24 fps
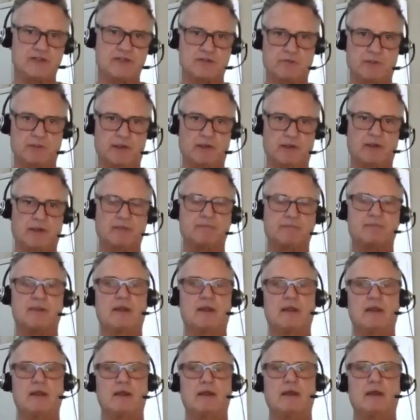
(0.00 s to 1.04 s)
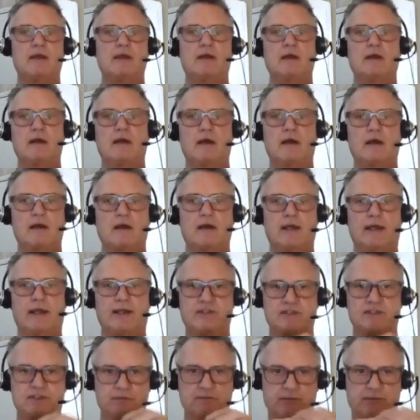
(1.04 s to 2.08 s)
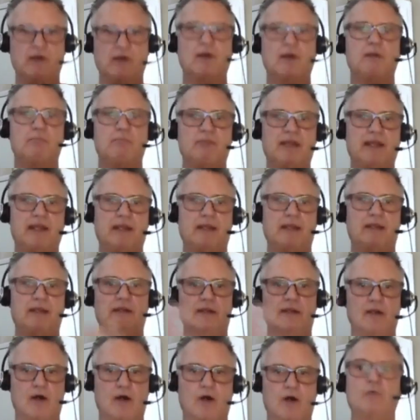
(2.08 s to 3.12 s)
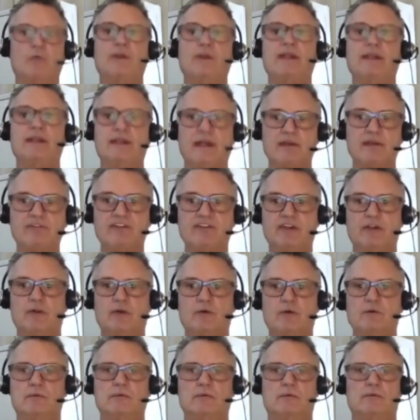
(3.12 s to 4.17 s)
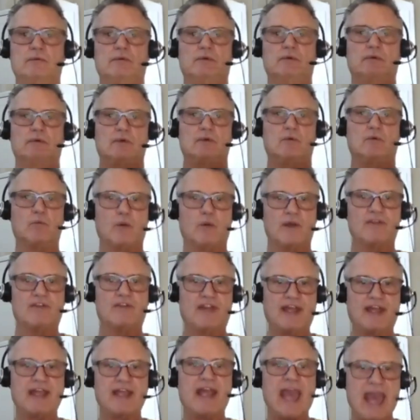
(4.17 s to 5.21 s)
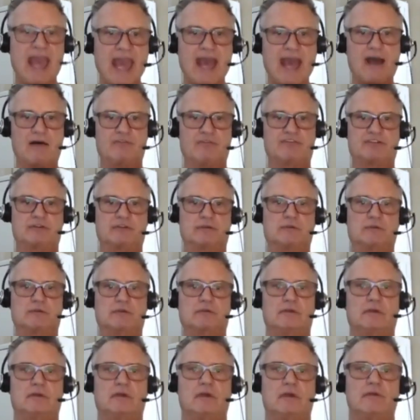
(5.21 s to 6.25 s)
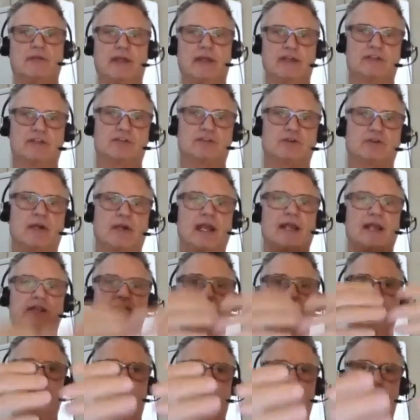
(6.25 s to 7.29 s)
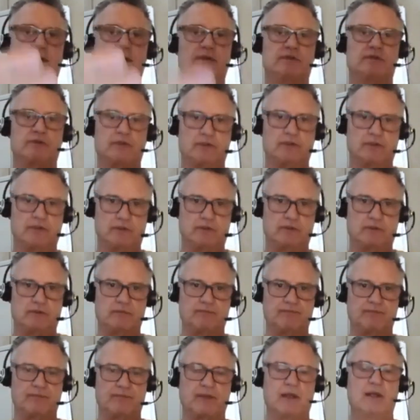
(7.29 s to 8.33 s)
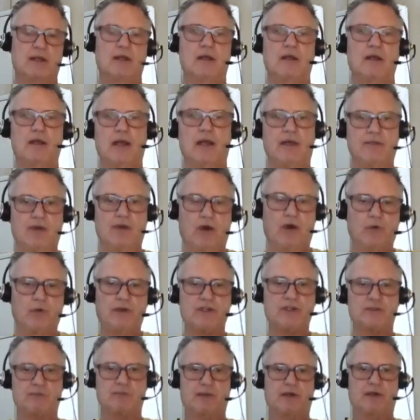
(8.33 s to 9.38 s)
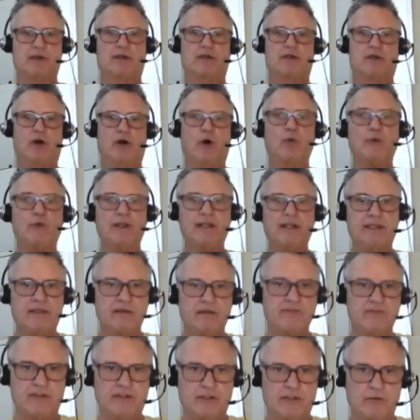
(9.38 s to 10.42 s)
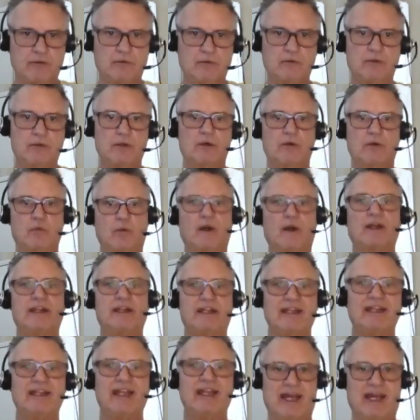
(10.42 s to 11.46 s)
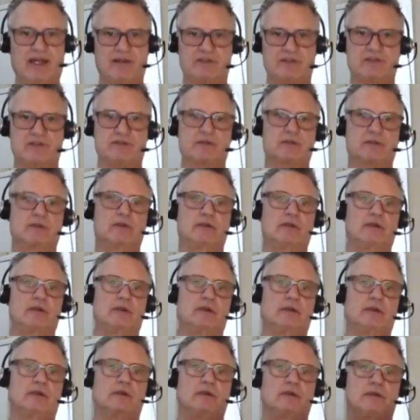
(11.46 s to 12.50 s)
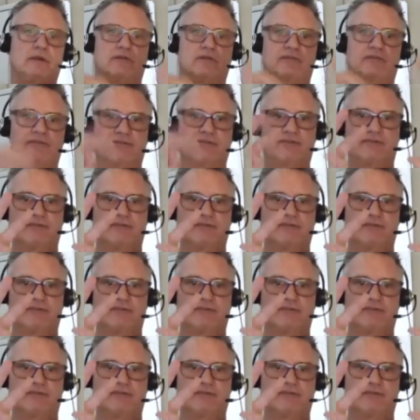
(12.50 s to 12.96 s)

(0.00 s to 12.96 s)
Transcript: A spirit being can only give you what they have. They transfer it to you, and the Holy Spirit can only give you what he has. The, the fruit of the Spirit,